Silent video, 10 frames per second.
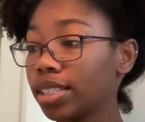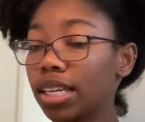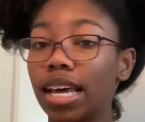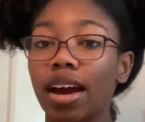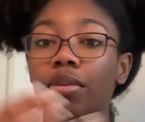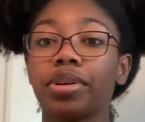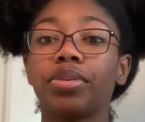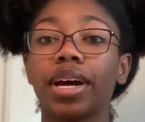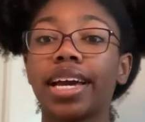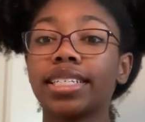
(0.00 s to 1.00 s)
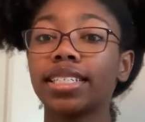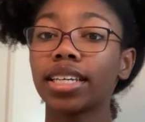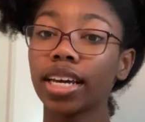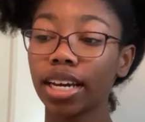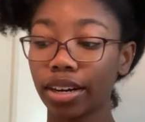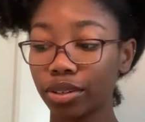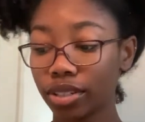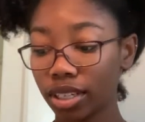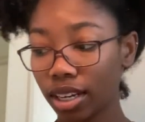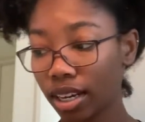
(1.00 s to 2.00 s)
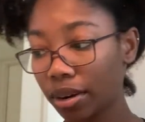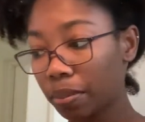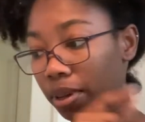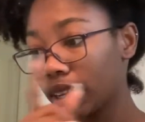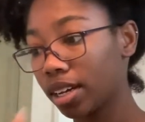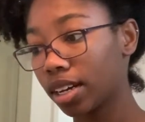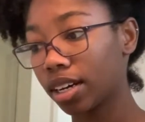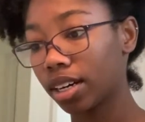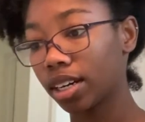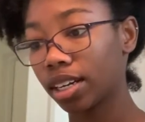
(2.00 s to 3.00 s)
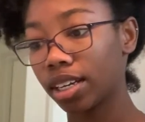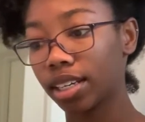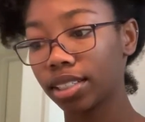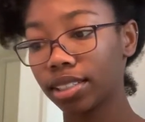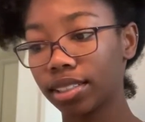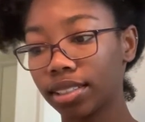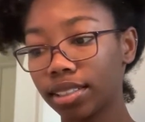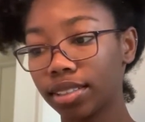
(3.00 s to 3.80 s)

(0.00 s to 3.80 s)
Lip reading: Today I'll be doing a skincare routine because